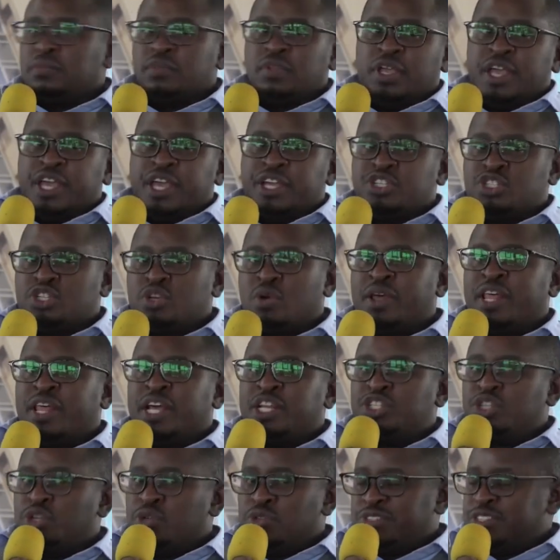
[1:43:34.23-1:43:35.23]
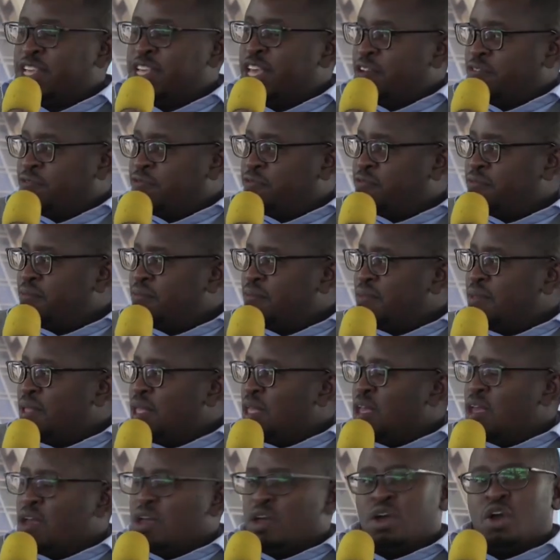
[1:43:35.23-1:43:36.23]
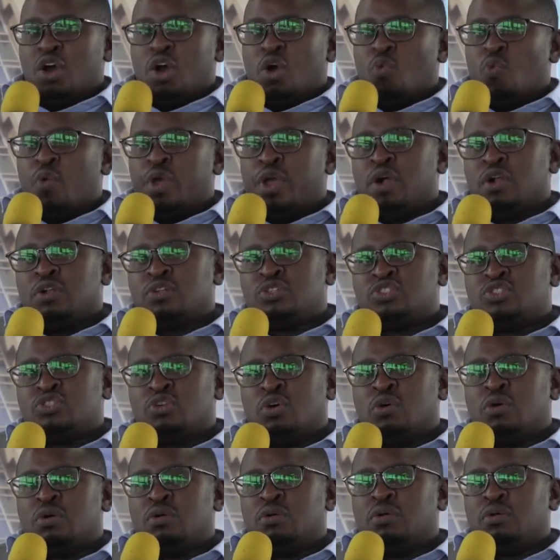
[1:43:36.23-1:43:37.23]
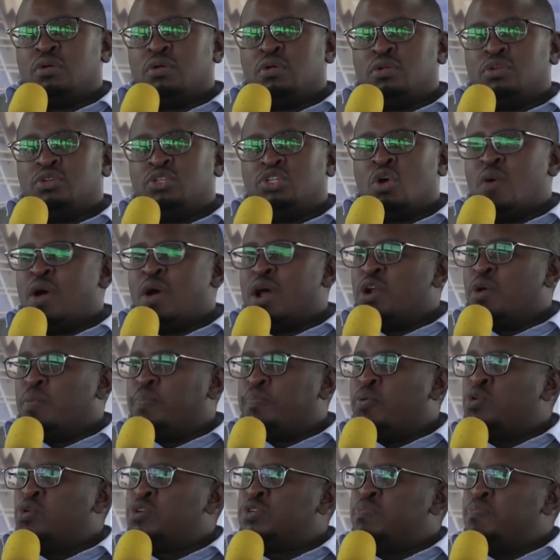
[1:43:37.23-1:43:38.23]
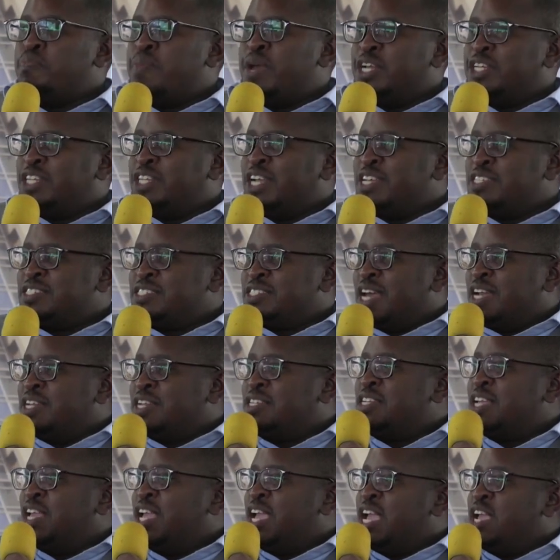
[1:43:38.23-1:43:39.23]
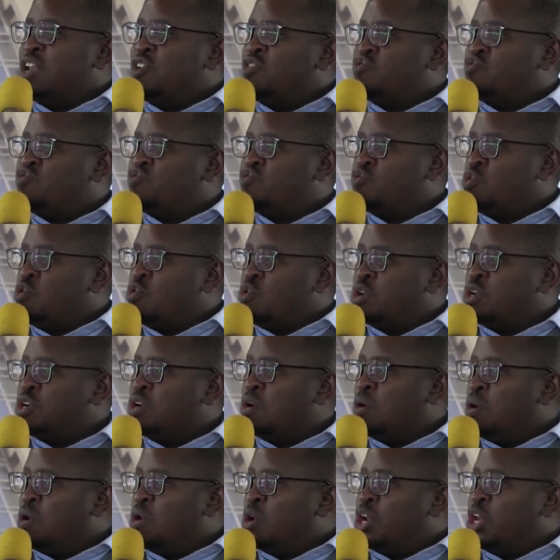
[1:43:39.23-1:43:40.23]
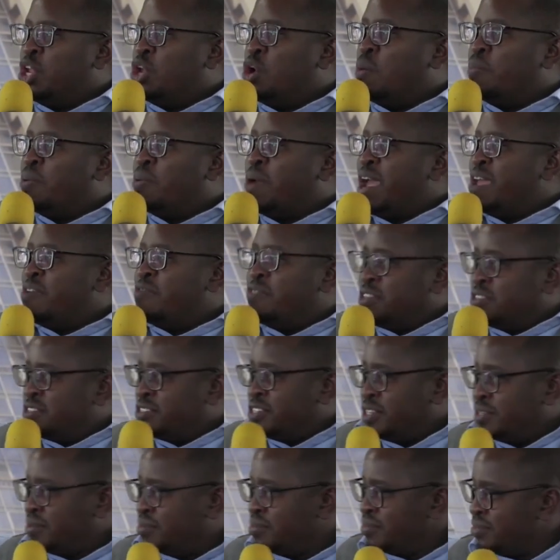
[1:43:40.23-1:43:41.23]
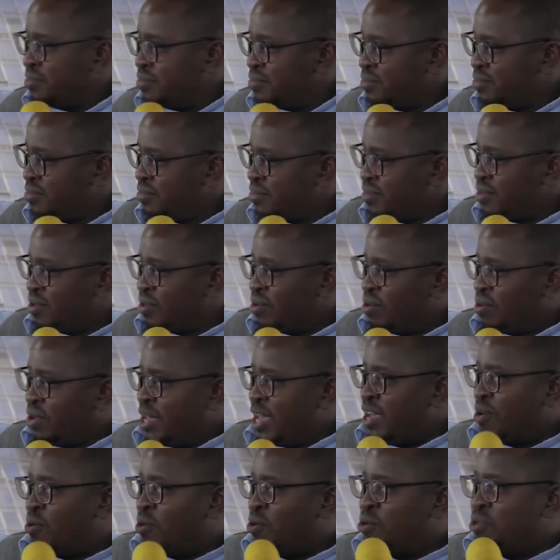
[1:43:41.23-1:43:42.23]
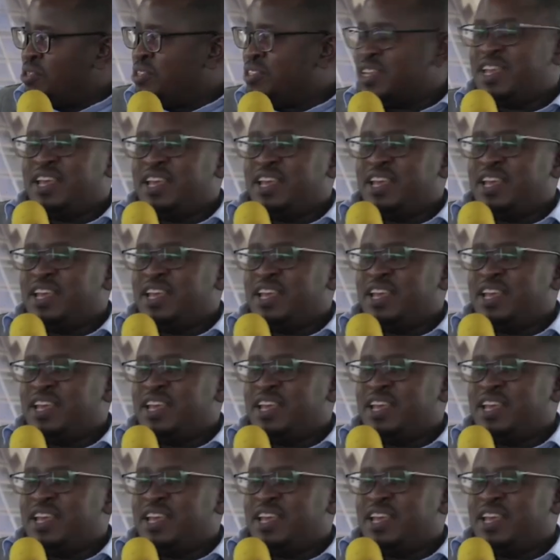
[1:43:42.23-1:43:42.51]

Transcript: ensure that you're safe, we also don't want to put measures that intrude on your privacy, okay? Because